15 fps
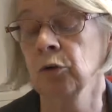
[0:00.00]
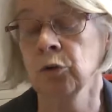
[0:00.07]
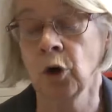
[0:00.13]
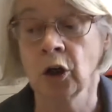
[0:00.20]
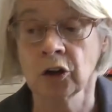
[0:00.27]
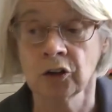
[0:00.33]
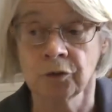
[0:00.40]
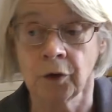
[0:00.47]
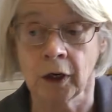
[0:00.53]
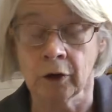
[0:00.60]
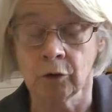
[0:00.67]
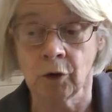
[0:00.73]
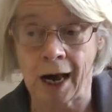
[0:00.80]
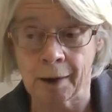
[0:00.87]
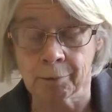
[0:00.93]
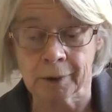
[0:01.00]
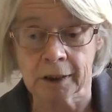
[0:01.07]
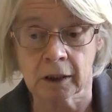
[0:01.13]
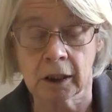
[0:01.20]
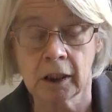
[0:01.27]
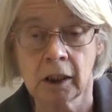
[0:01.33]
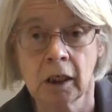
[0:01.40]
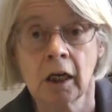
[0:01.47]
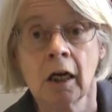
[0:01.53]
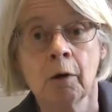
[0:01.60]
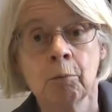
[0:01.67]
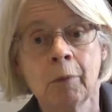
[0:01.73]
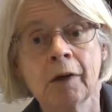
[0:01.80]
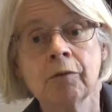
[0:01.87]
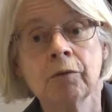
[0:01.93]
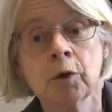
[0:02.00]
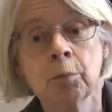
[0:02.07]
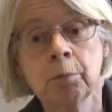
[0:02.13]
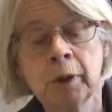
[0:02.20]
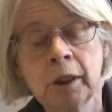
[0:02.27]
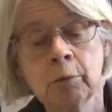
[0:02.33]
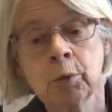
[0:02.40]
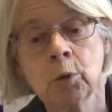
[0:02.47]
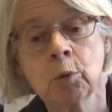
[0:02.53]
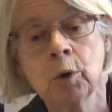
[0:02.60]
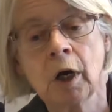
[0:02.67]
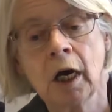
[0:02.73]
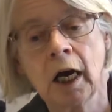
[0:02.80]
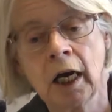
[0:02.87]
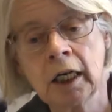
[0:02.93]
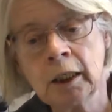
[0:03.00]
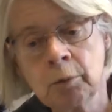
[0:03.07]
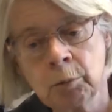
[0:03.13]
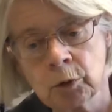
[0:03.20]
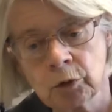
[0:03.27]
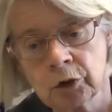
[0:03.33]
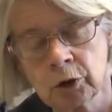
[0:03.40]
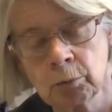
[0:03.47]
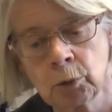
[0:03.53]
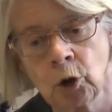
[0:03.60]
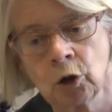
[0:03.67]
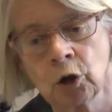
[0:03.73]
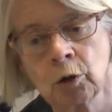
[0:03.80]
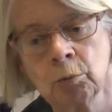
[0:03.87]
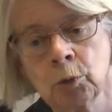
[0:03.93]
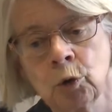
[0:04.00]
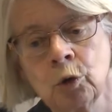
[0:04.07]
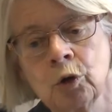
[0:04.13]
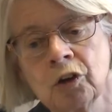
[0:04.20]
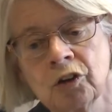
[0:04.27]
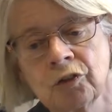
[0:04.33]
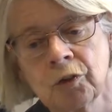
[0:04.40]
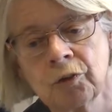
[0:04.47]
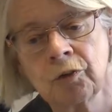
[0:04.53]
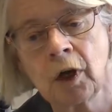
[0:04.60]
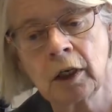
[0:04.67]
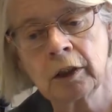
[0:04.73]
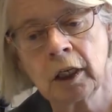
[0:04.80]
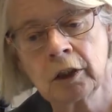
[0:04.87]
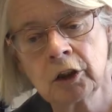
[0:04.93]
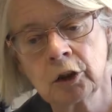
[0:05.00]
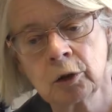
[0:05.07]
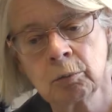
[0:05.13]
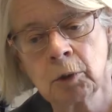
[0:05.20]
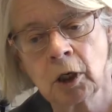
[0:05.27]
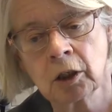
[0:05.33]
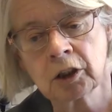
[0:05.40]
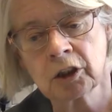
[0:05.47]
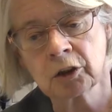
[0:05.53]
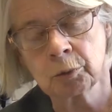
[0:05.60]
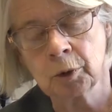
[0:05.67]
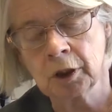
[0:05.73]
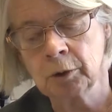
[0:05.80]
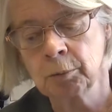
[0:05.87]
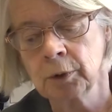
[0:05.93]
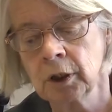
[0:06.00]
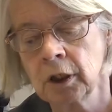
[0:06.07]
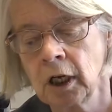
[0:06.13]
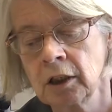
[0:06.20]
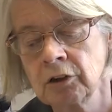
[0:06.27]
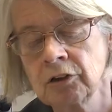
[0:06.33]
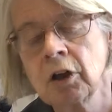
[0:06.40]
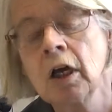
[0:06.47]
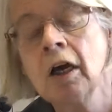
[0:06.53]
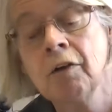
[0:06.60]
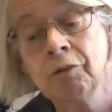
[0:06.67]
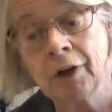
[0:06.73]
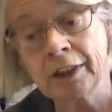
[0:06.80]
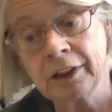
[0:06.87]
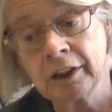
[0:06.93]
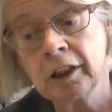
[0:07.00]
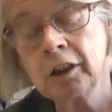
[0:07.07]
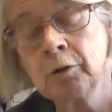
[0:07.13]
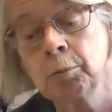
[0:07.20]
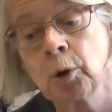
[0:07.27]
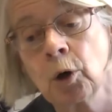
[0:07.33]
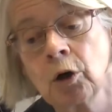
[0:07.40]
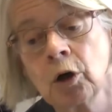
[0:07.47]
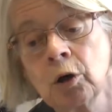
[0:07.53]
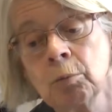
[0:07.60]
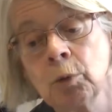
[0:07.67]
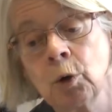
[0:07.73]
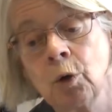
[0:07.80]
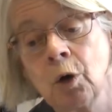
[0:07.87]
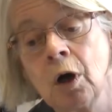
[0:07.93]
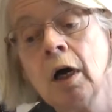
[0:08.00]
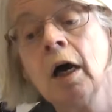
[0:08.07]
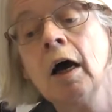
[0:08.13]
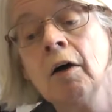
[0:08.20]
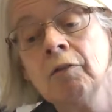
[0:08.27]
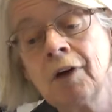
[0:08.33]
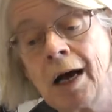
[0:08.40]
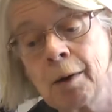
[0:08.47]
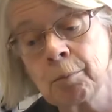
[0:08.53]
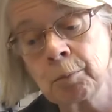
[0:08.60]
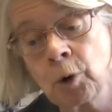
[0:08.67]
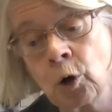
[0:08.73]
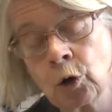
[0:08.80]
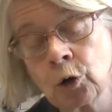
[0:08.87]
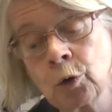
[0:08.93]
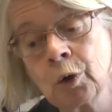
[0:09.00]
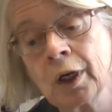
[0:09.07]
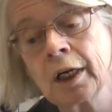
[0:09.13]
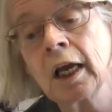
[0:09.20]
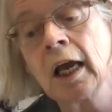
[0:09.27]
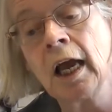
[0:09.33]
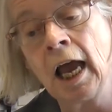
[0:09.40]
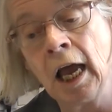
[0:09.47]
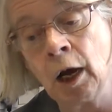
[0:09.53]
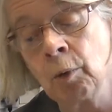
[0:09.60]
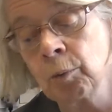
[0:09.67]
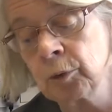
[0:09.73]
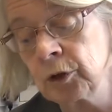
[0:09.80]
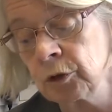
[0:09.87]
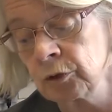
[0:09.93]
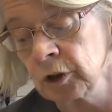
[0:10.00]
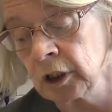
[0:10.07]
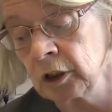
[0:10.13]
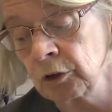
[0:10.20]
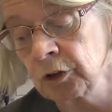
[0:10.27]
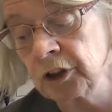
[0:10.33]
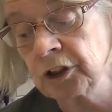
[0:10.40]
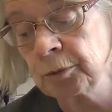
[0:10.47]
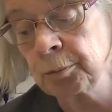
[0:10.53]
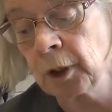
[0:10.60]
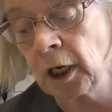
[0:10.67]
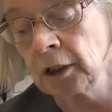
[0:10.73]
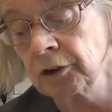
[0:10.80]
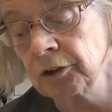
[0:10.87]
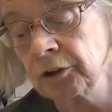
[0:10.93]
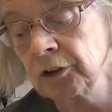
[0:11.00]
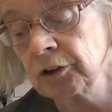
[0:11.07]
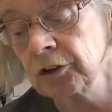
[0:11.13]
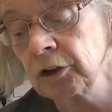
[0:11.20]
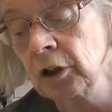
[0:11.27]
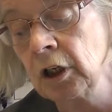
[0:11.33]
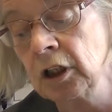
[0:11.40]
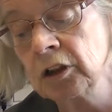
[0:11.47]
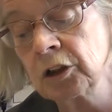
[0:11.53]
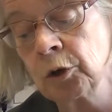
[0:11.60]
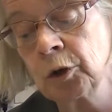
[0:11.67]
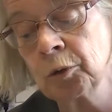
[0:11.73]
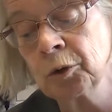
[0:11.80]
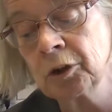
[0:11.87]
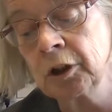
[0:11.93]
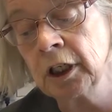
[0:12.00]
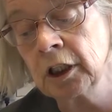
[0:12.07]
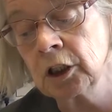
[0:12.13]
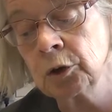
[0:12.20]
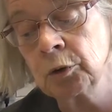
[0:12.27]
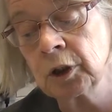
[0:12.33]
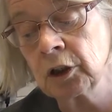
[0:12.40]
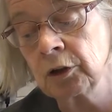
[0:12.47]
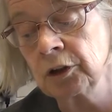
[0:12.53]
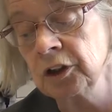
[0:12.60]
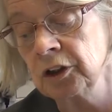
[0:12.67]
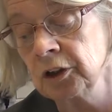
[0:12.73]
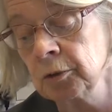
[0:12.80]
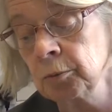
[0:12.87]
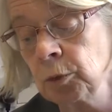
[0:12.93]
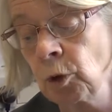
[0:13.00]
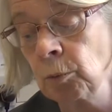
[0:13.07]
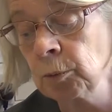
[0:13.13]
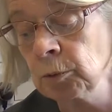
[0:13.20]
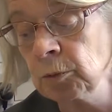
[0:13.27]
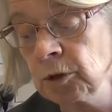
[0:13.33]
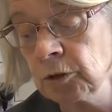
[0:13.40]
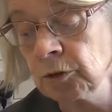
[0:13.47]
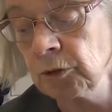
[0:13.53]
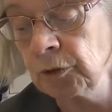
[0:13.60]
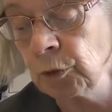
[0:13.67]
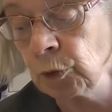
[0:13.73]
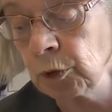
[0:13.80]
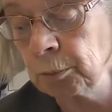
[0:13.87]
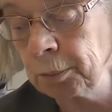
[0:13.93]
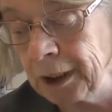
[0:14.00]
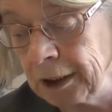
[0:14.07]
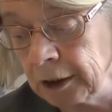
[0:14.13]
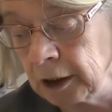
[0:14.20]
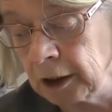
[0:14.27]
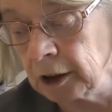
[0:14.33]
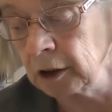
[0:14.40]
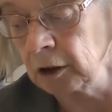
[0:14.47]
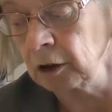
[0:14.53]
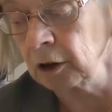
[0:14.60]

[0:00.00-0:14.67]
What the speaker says: rose very rapidly, meant that people were able to borrow more as the financial markets were liberalised. They did borrow more. That borrowing helped to increase prices. So it was linked to increasing problems of affordability